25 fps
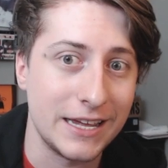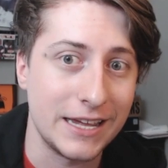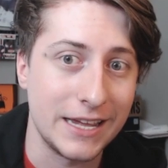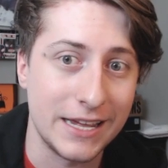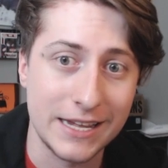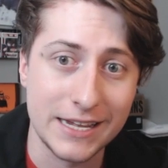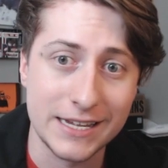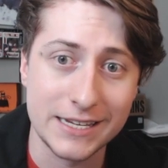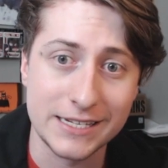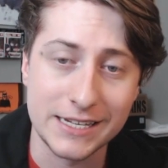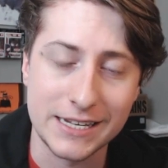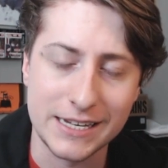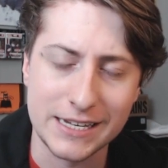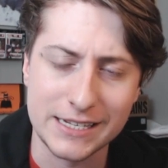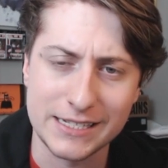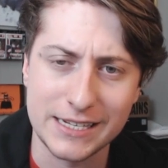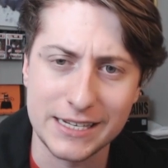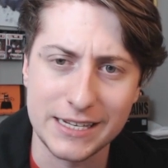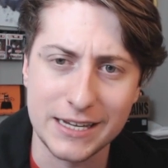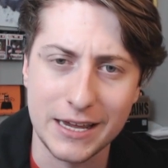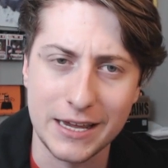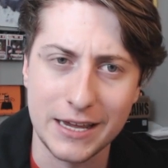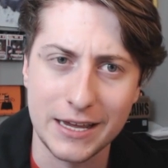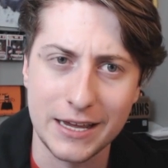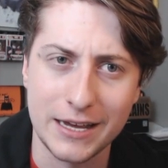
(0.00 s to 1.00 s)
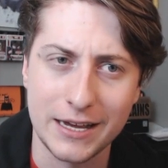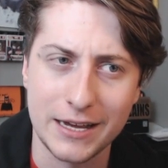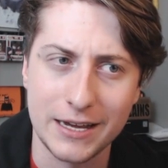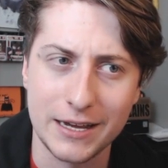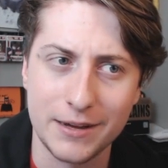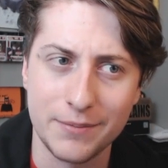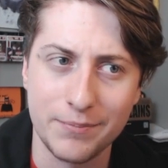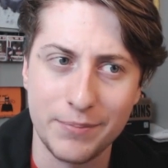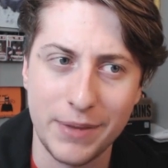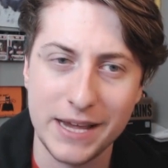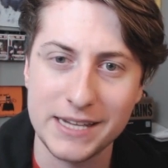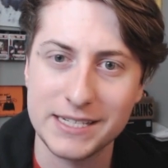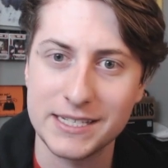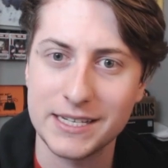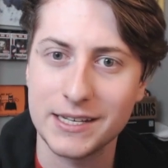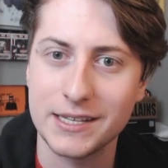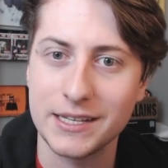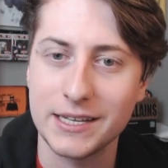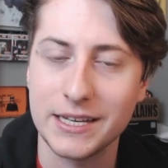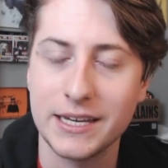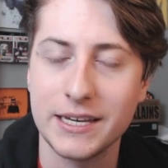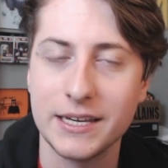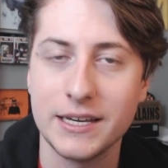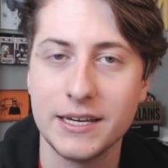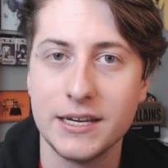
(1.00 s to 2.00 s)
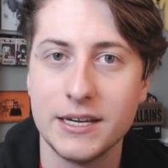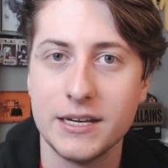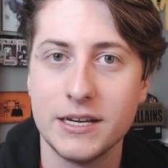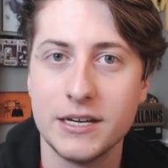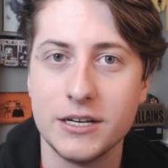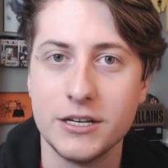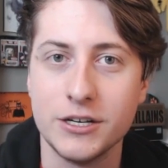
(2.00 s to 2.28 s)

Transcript: they basically